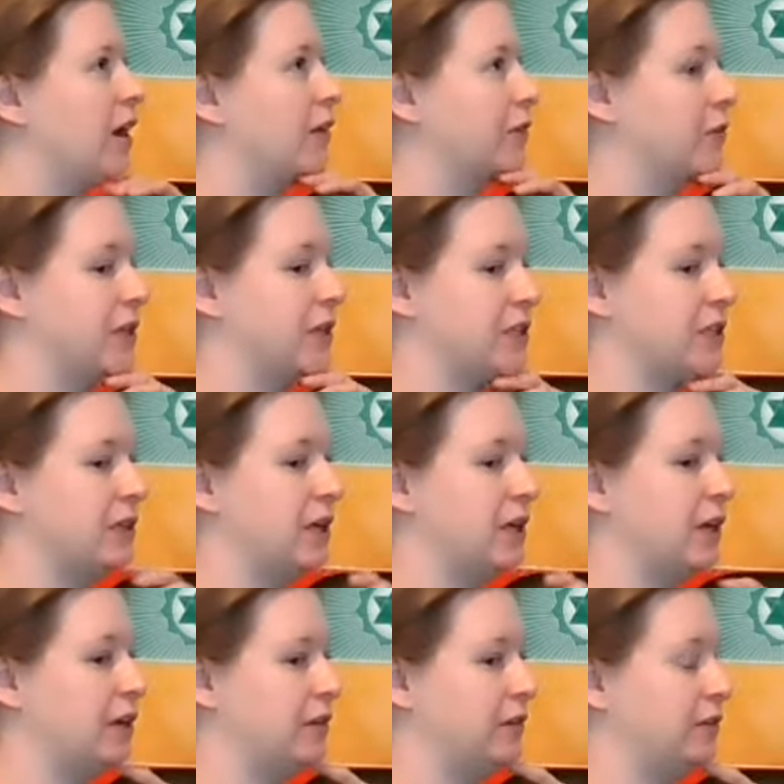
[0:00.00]
I'm going to
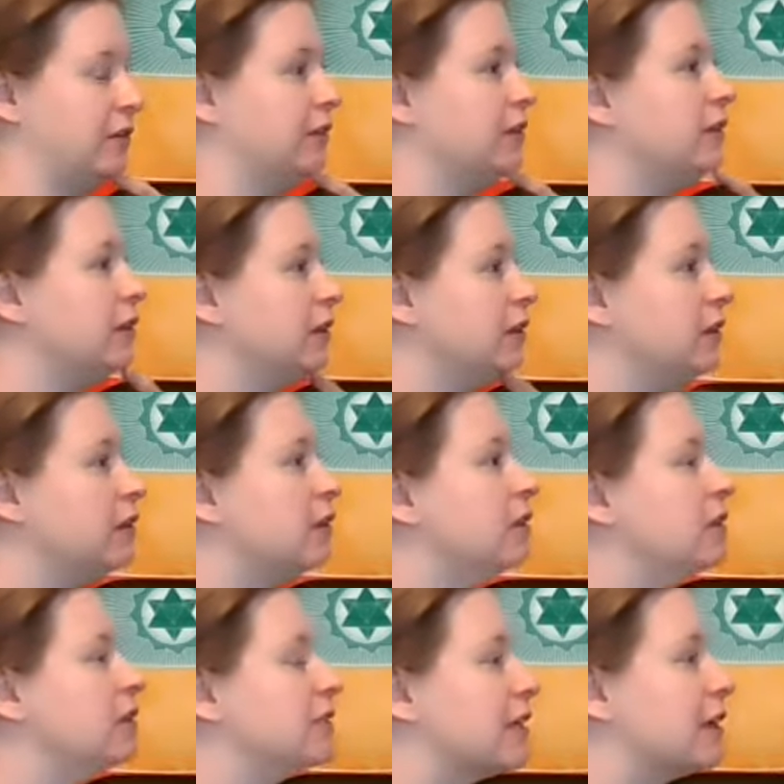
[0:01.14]
have,
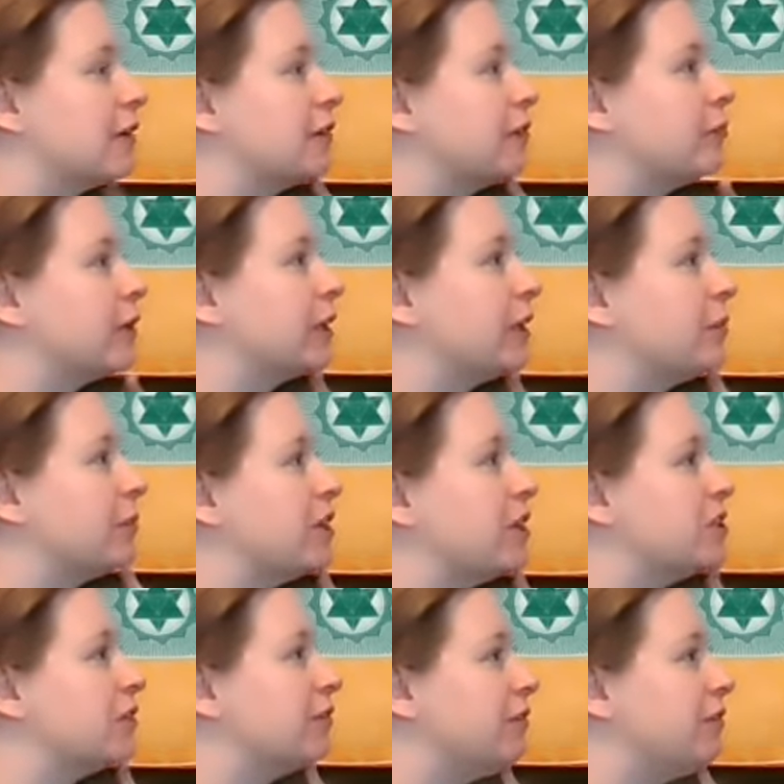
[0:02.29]
instead of bringing my
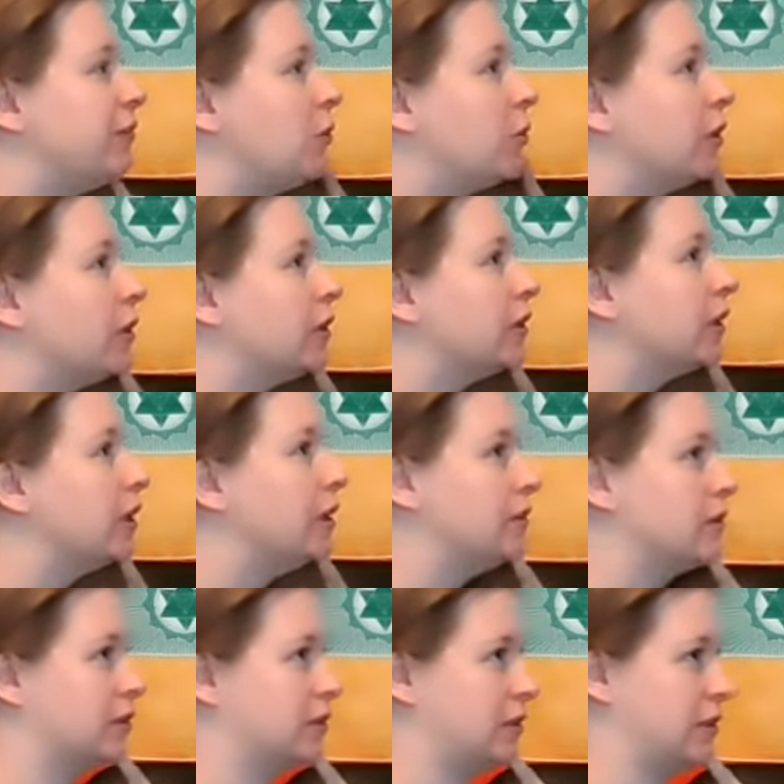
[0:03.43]
chin forward, I'm
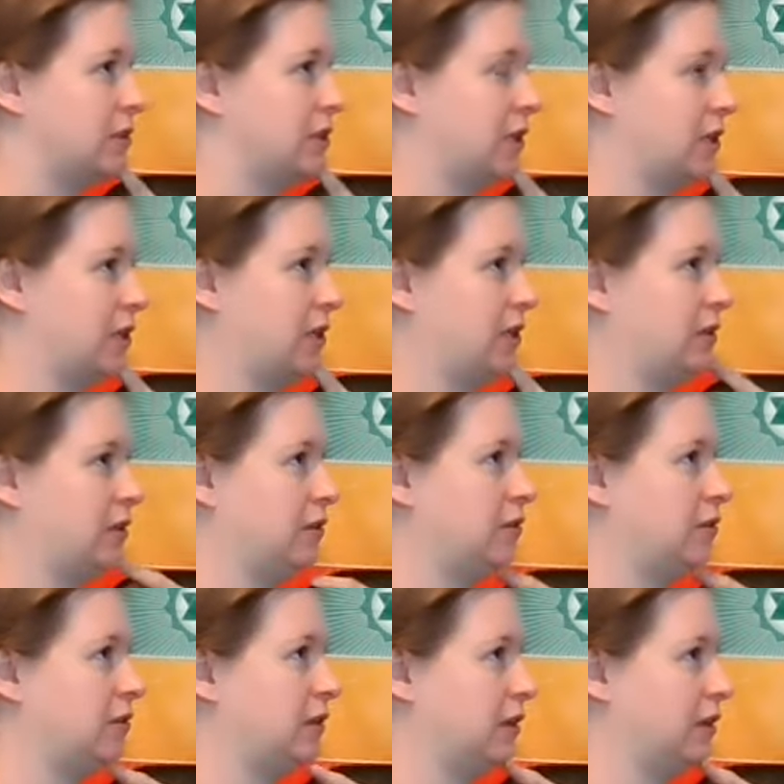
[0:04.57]
just going to tuck it in.
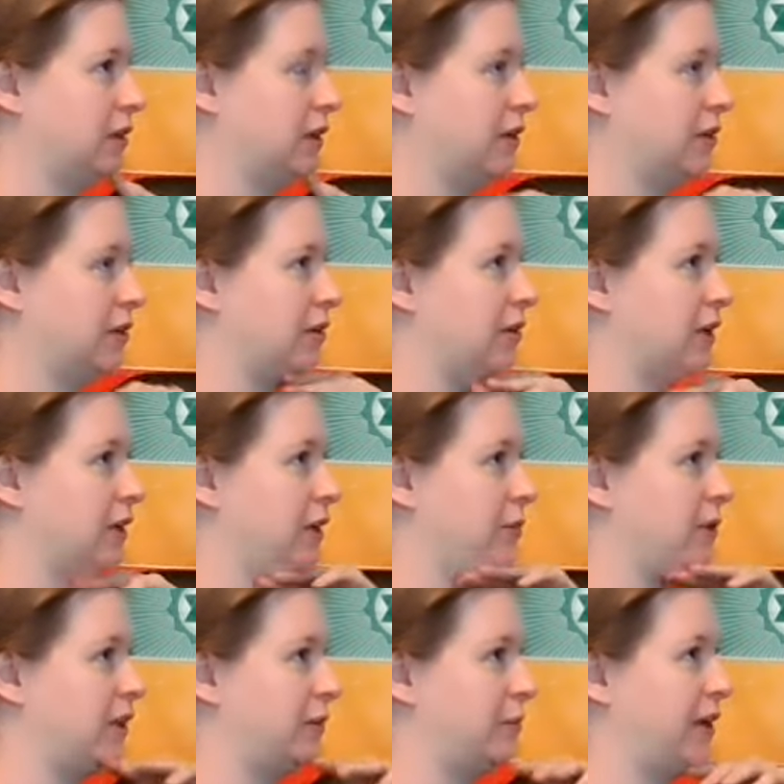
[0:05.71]
Again,
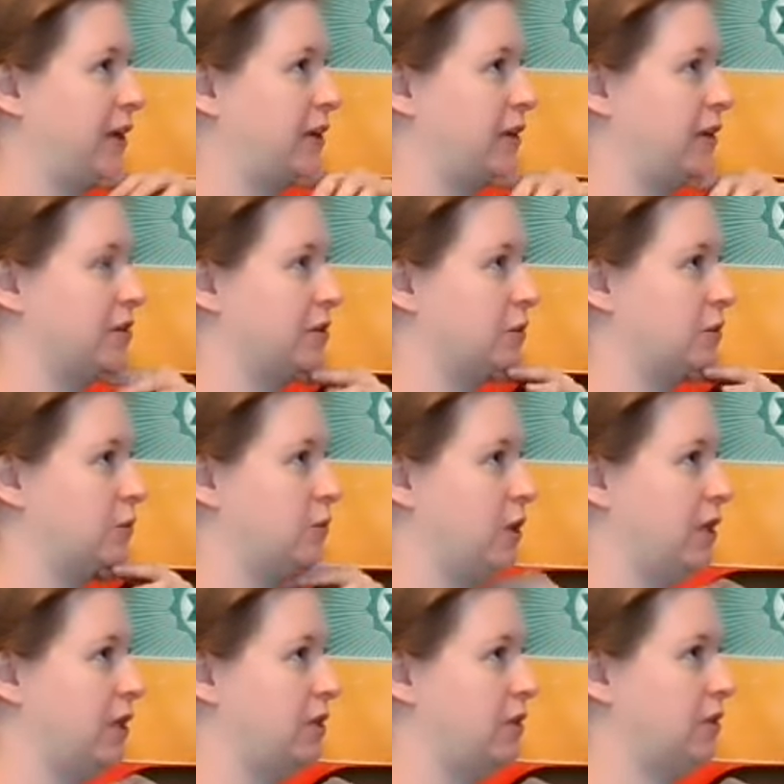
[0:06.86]
keeping it parallel. So
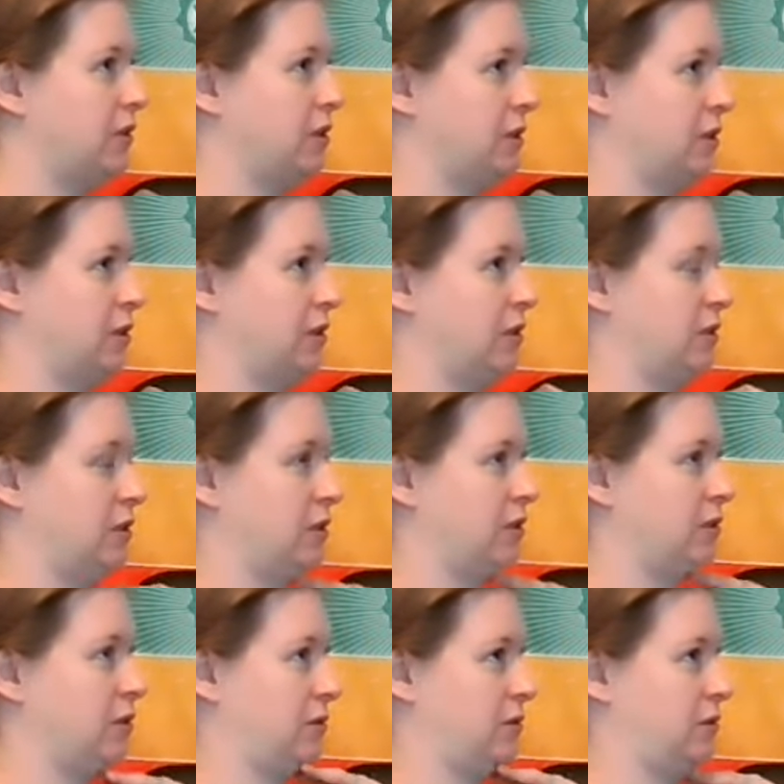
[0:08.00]
1,
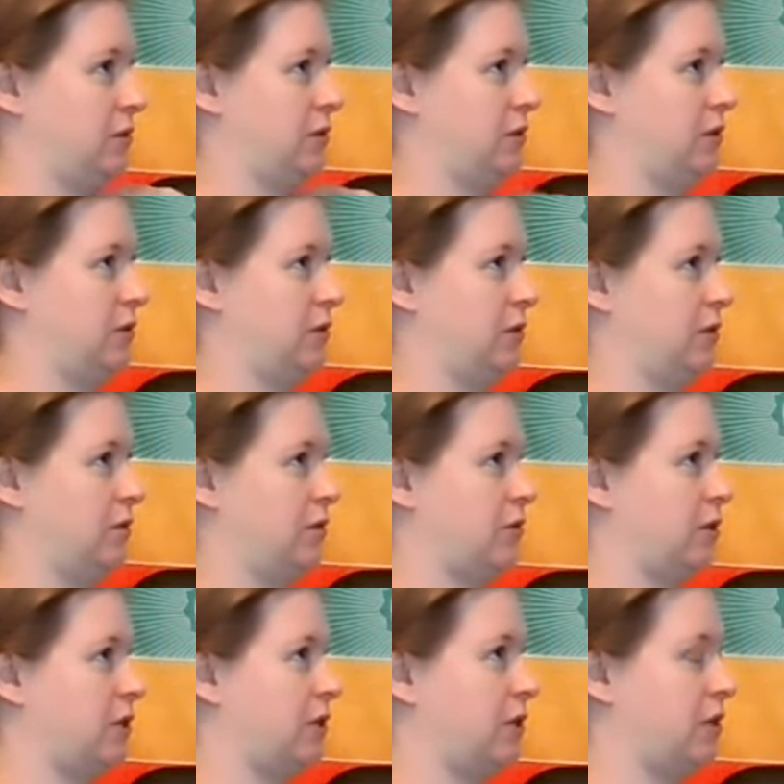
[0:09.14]
2,
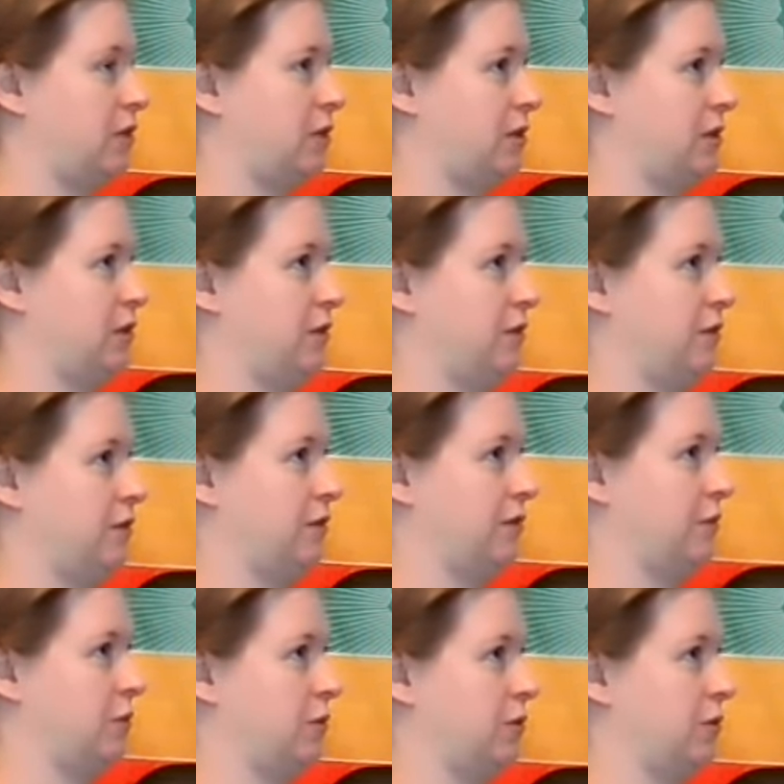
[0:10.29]
3,
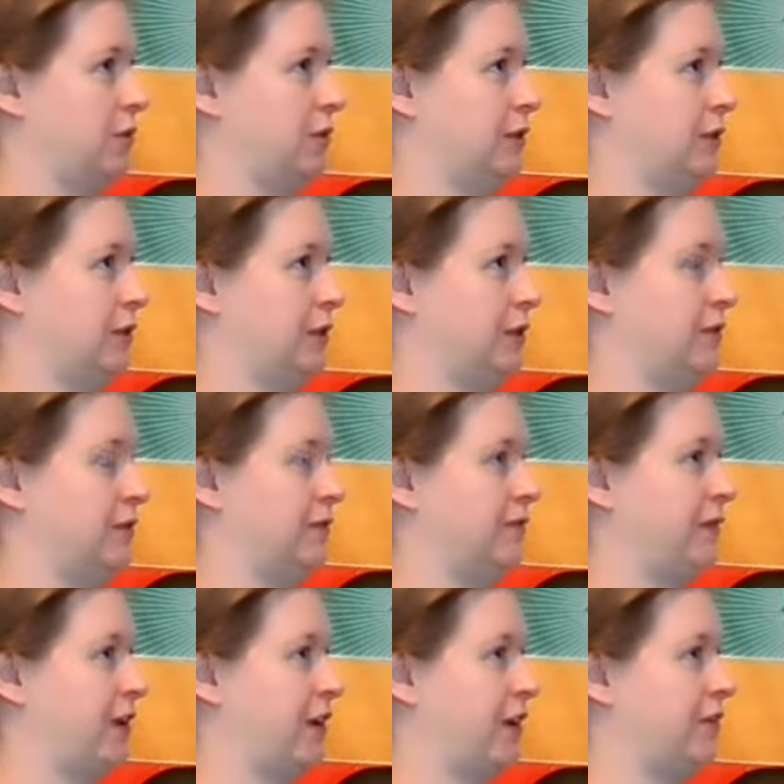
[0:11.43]
4,
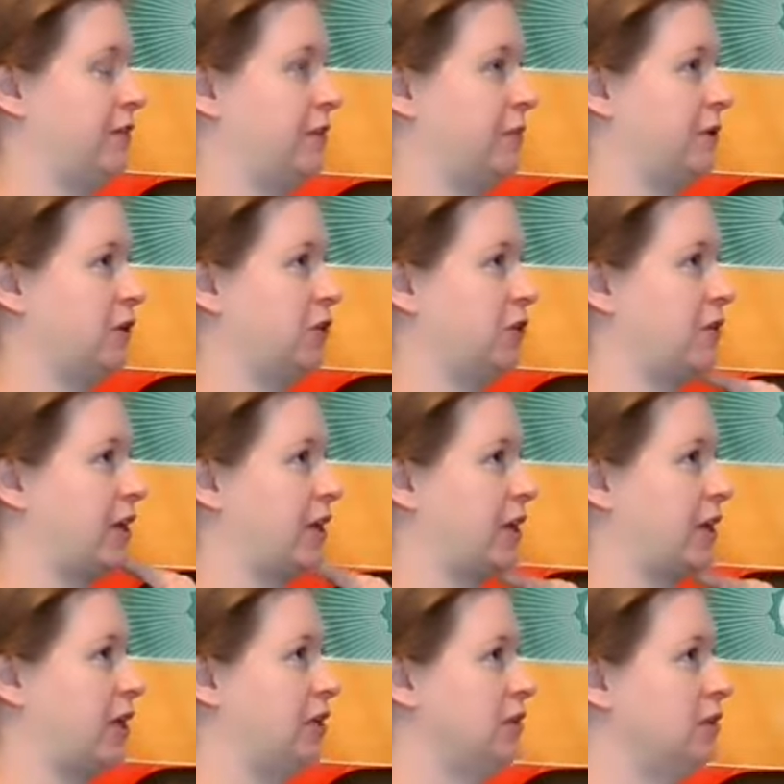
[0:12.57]
5. I'm going to do that
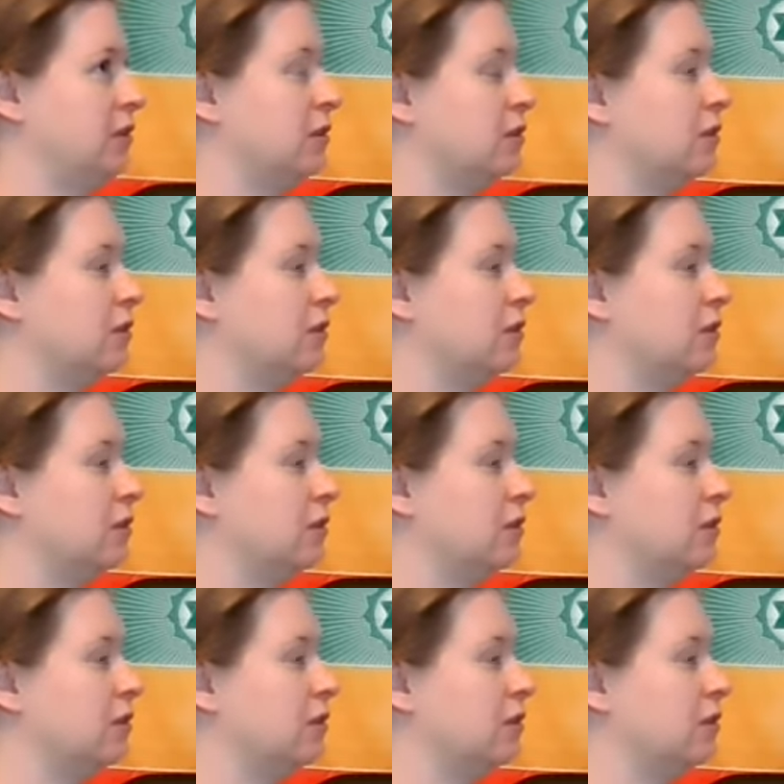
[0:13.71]
again.